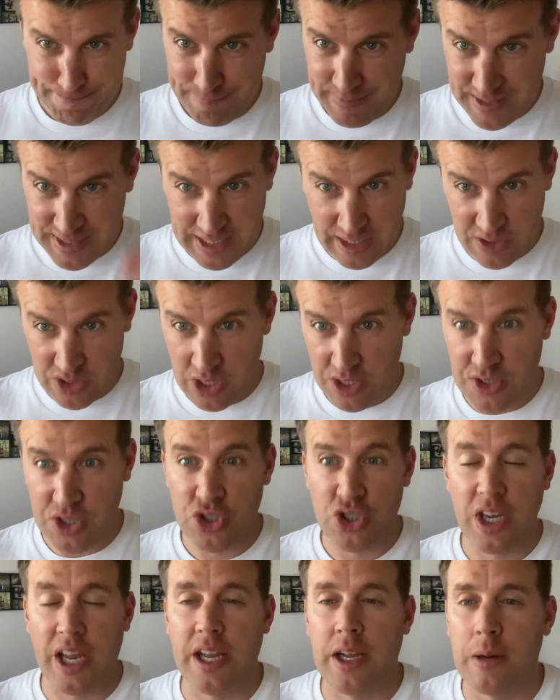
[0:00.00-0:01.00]
Sells lots of
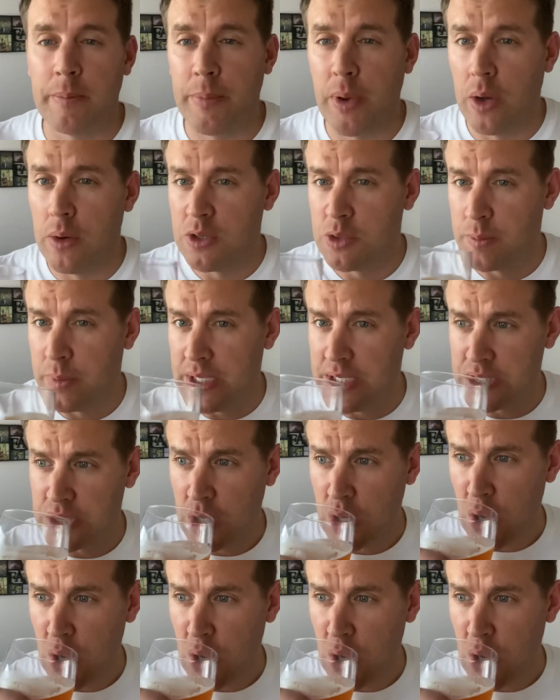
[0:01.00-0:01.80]
Czech and Polish beers.